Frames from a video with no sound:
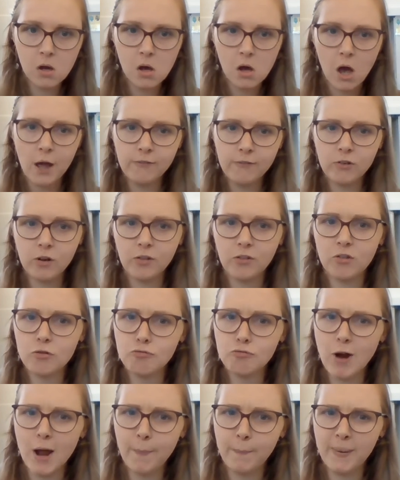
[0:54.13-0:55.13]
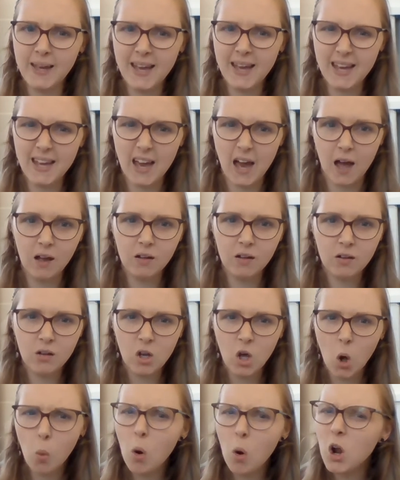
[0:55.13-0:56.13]
I've got a wrapper here.
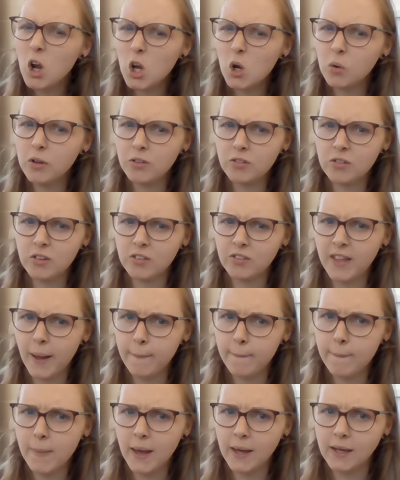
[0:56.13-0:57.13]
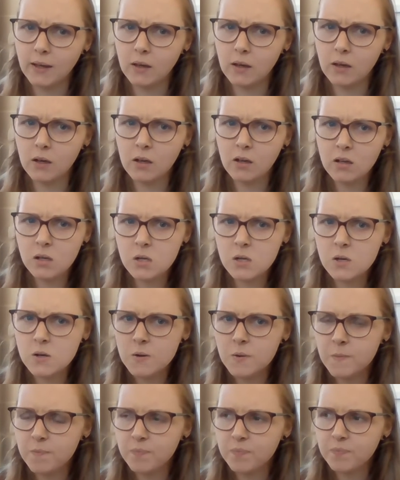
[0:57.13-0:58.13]
What noise does that make?
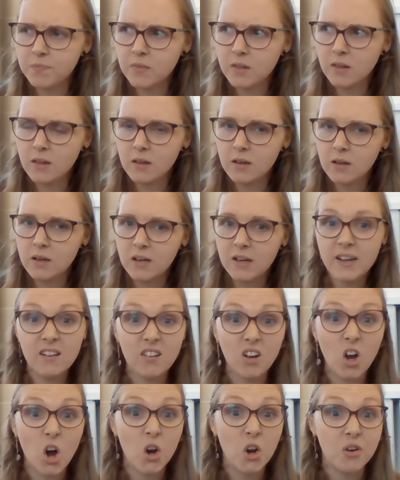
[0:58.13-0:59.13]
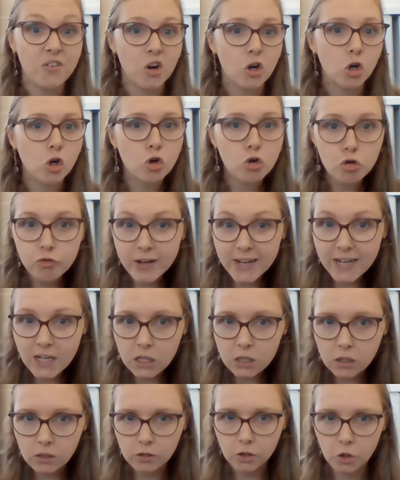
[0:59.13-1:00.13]
It's kind of a
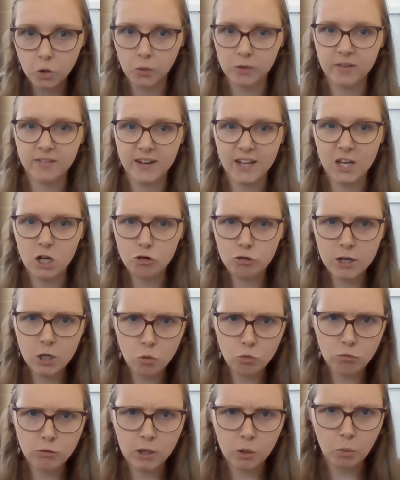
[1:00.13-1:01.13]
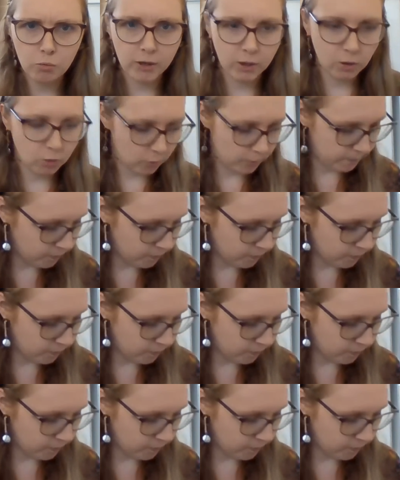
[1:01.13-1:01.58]
crinkle noise, isn't it? Crinkle, crinkle, crinkle.